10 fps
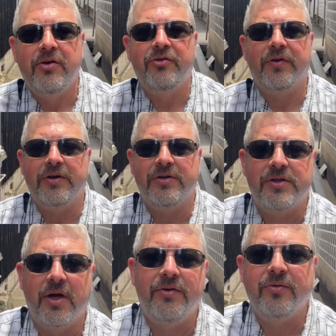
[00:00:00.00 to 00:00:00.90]
It's a very
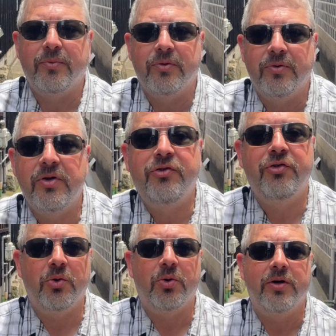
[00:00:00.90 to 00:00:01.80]
sizable
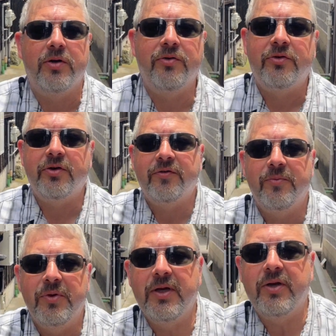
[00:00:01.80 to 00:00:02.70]
historic district
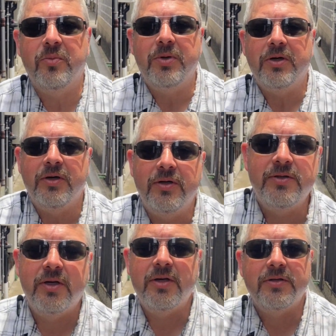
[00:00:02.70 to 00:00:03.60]
from the Edo period, it
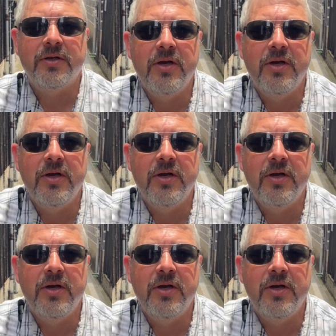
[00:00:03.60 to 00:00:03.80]
says.